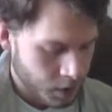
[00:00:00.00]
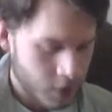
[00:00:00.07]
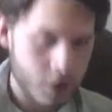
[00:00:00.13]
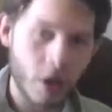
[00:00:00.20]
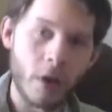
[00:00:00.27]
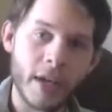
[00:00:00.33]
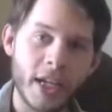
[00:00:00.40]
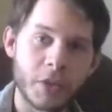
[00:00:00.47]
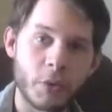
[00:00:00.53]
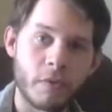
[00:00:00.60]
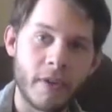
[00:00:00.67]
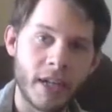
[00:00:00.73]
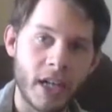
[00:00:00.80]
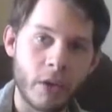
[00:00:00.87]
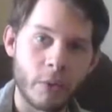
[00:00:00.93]
So I guess we'll
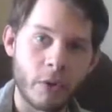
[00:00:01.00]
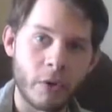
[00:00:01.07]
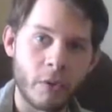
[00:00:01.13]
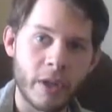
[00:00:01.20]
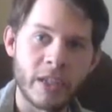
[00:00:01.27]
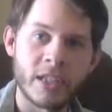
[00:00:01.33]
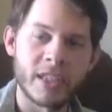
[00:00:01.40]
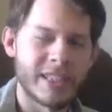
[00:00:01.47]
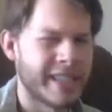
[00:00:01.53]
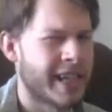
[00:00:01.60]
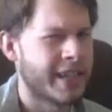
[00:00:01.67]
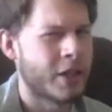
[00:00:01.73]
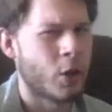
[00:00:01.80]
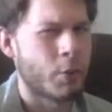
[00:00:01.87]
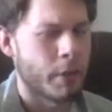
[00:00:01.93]
find out when it releases, and
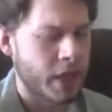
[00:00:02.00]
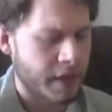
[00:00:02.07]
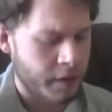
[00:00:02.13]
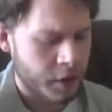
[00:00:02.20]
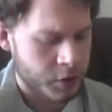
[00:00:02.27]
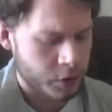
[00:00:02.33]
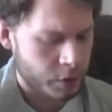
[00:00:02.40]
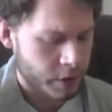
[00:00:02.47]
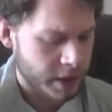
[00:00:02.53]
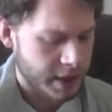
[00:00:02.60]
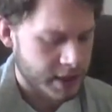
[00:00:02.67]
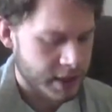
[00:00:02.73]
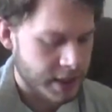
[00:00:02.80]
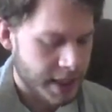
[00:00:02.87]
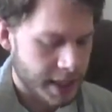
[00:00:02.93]
I don't believe there's a
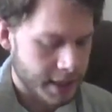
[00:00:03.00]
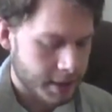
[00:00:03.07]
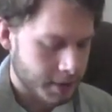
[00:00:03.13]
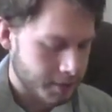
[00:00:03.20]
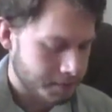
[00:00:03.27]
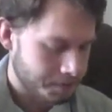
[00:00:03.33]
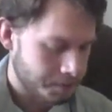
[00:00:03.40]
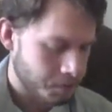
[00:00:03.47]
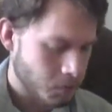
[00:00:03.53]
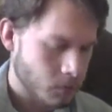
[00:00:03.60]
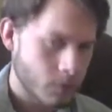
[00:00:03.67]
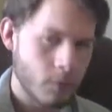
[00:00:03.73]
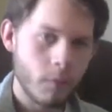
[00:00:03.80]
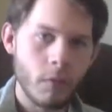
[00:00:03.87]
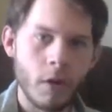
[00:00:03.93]
release date.
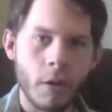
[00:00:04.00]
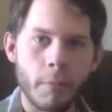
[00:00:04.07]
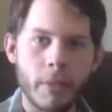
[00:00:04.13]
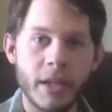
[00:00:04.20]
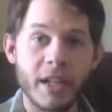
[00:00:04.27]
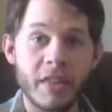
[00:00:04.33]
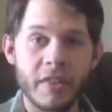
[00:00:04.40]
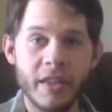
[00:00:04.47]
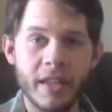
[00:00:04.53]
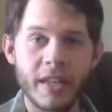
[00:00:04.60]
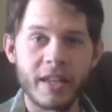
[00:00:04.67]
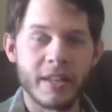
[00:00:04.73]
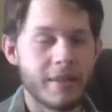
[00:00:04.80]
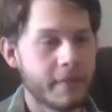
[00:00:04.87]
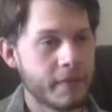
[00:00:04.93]
But I
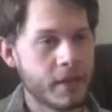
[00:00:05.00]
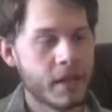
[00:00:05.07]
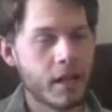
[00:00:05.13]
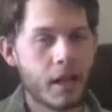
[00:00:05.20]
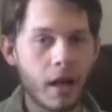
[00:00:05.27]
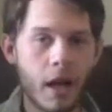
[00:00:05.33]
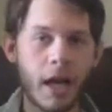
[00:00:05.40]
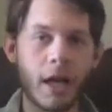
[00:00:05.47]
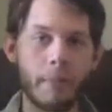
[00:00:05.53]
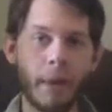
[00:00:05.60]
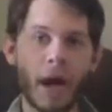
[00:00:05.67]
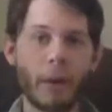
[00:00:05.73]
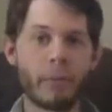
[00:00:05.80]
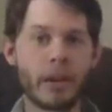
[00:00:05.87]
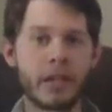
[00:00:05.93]
think, in
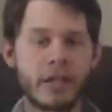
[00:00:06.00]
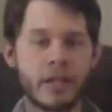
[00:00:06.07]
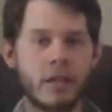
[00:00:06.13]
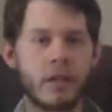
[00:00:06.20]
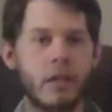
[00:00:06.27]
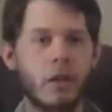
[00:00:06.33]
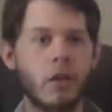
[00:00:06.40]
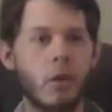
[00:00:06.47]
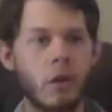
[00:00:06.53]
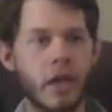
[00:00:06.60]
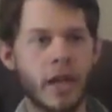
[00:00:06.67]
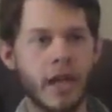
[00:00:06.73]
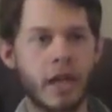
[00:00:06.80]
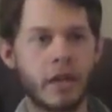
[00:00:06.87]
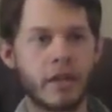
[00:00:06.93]
my opinion,
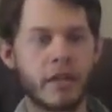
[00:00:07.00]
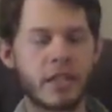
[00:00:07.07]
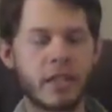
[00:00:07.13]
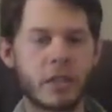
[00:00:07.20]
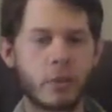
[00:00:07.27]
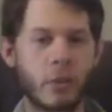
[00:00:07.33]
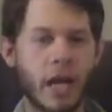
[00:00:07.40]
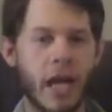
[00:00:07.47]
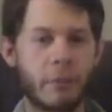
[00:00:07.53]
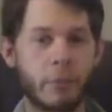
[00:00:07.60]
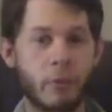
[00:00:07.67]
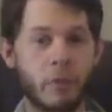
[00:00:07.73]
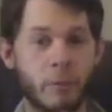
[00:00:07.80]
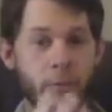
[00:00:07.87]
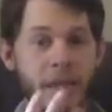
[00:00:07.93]
this is what
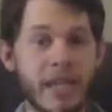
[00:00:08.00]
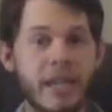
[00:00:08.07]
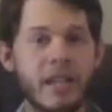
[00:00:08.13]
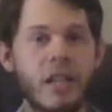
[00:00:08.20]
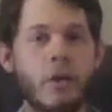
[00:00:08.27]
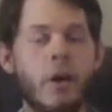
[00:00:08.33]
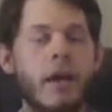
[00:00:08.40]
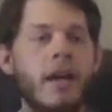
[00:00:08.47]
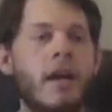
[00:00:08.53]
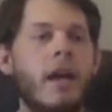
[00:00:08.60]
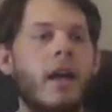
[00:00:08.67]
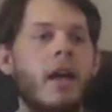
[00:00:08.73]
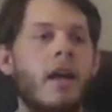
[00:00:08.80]
happened with me anyway,